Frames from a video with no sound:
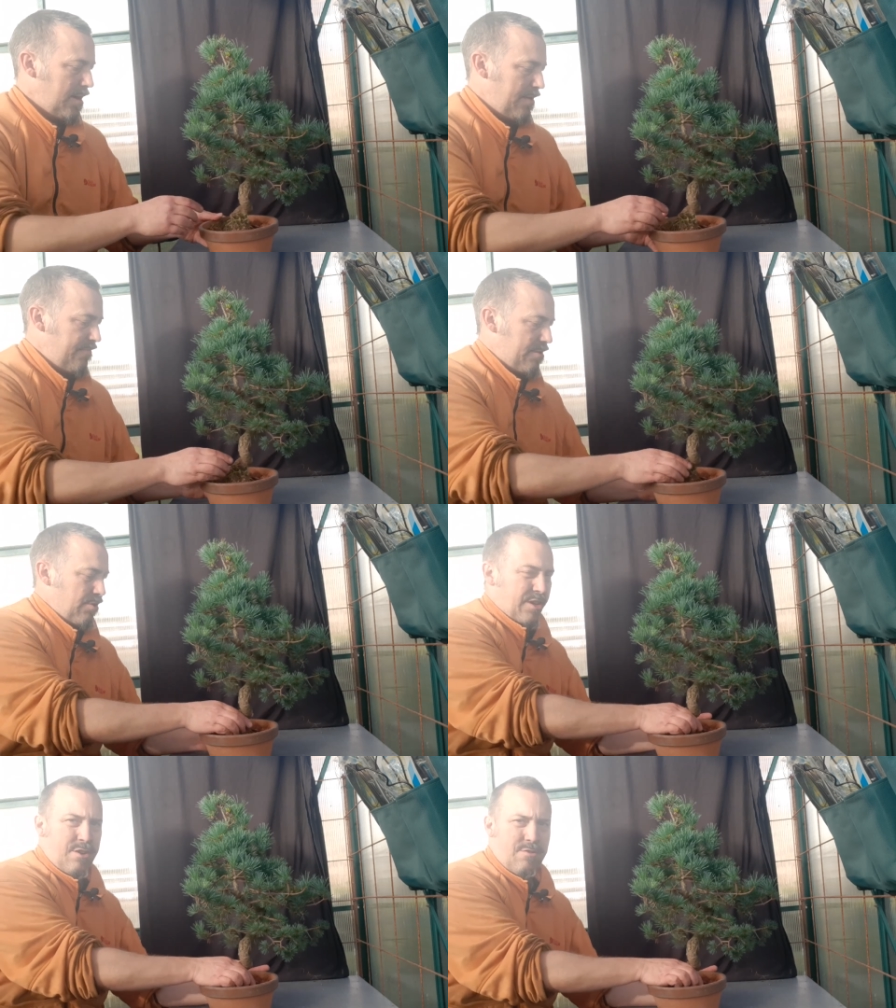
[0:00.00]
I'm
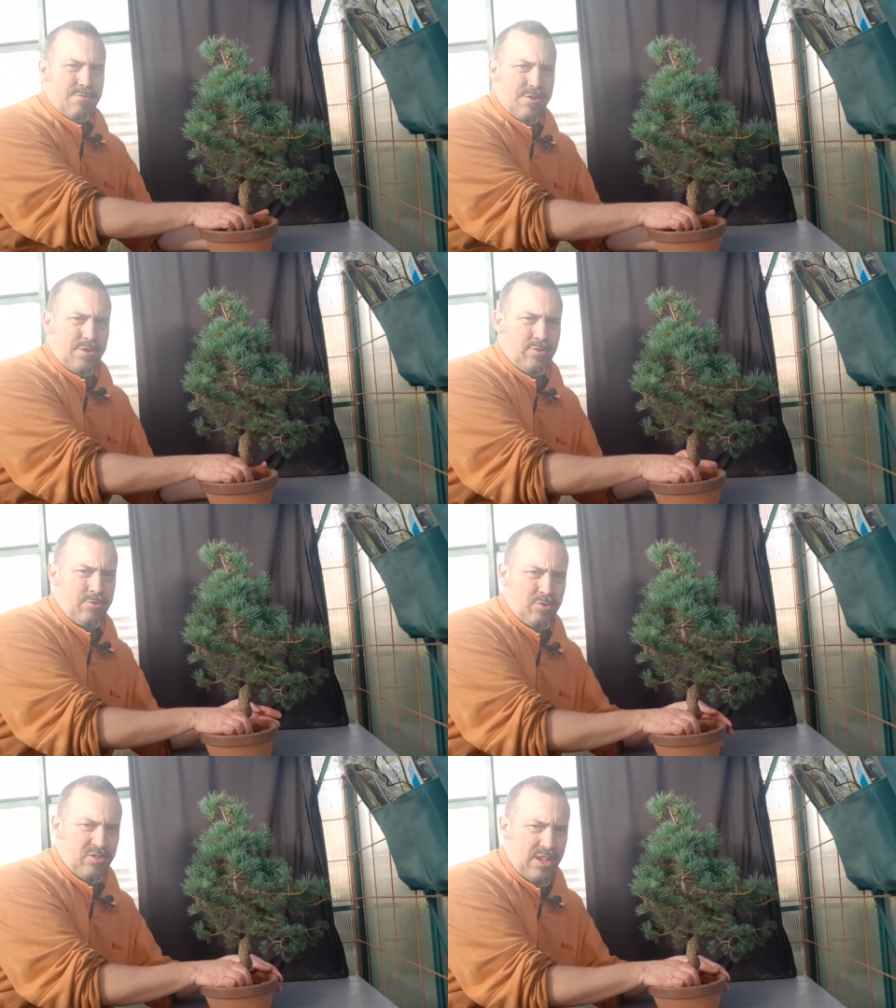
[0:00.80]
very curious
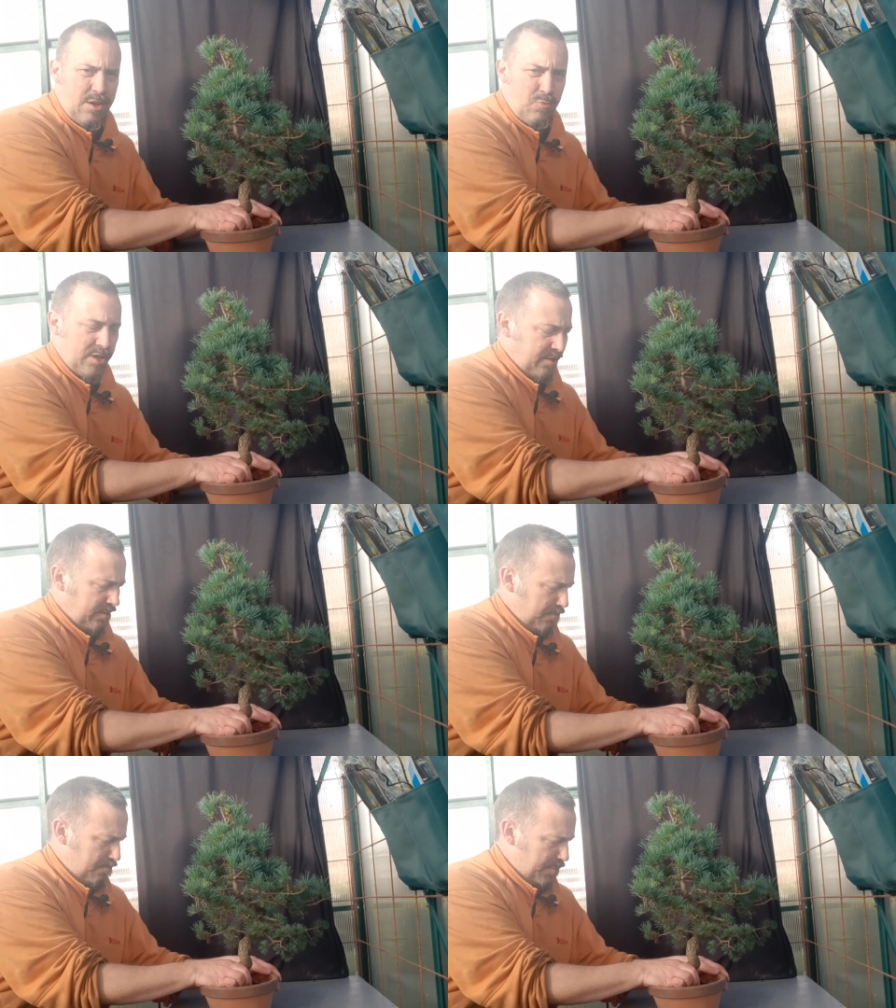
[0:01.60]
to see
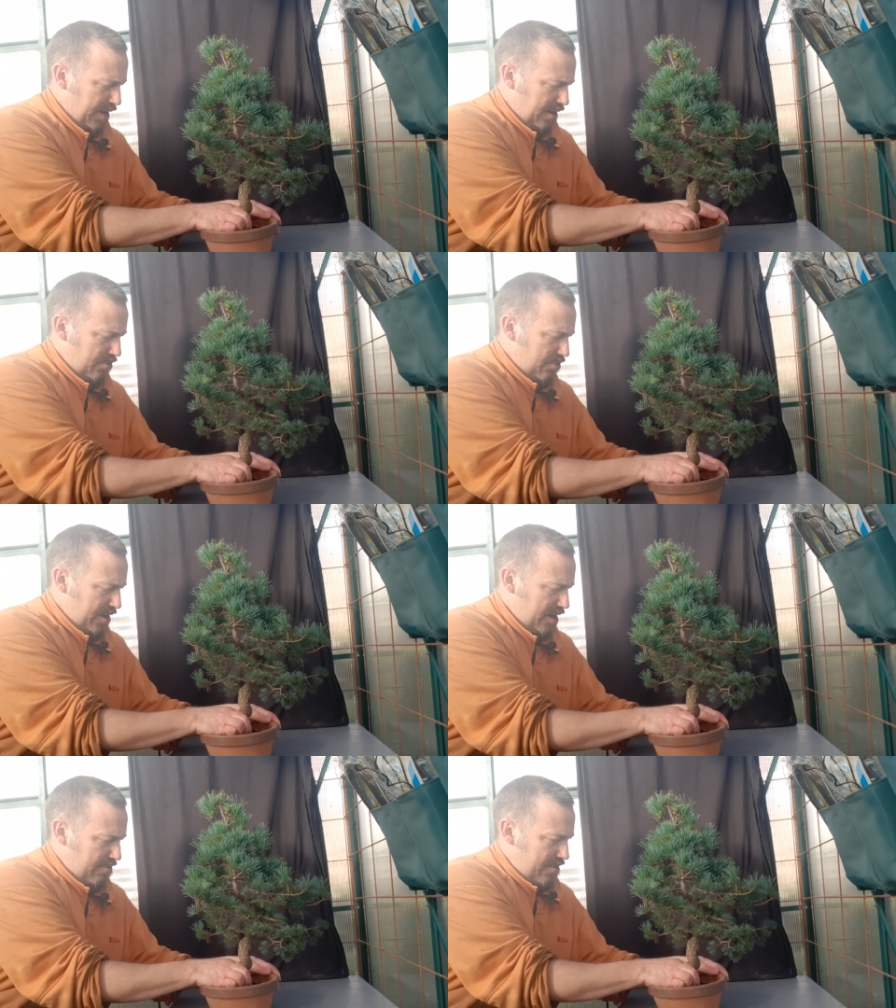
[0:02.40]
what's below
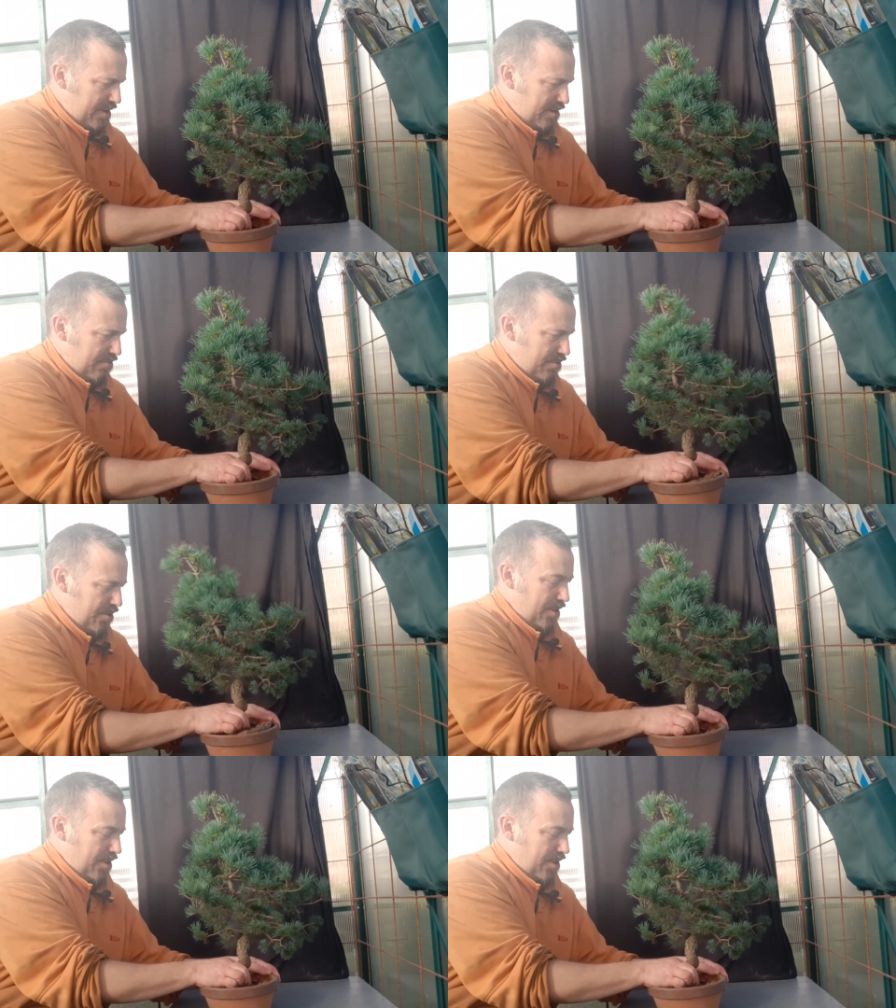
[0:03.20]
here now.